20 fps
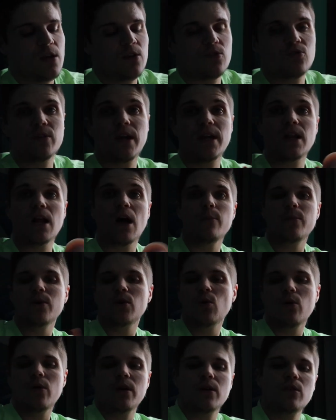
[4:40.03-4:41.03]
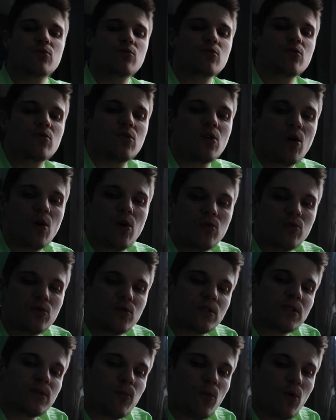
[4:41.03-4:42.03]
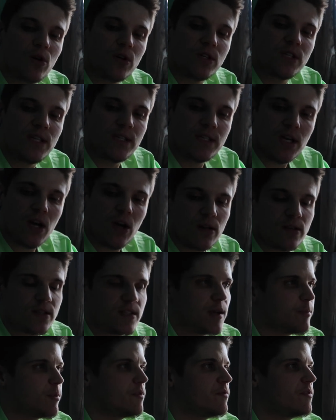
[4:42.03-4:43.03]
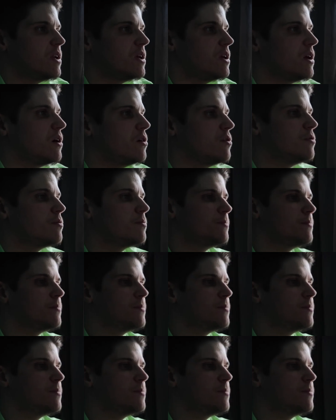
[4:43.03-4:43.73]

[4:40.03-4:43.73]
So again, I'll be going through those more in detail in a separate video.